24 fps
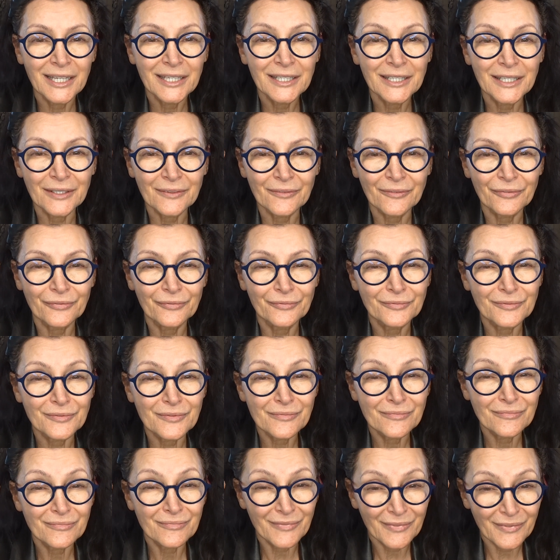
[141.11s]
you've
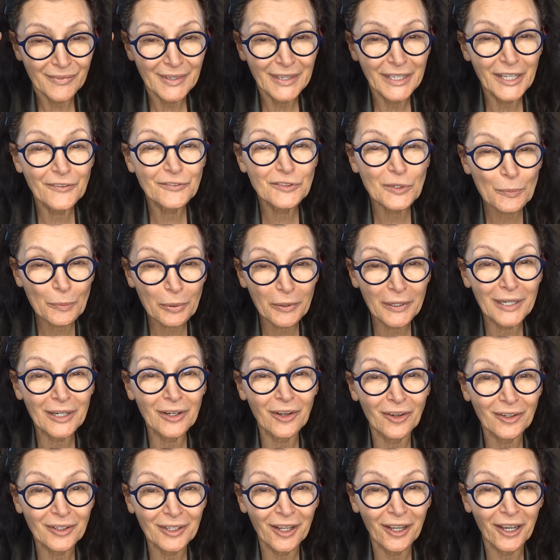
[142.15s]
lived a pretty
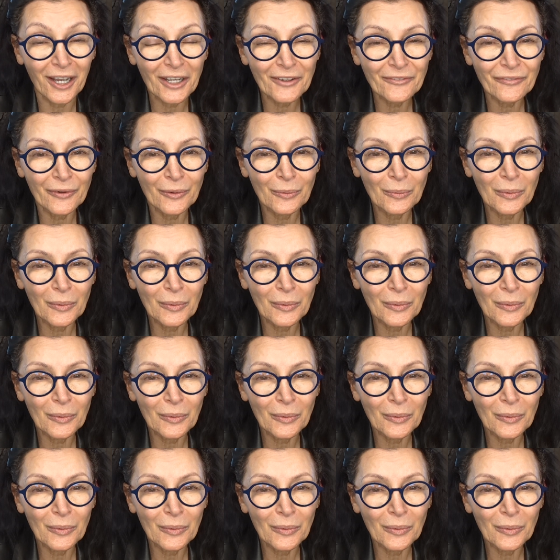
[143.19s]
long life.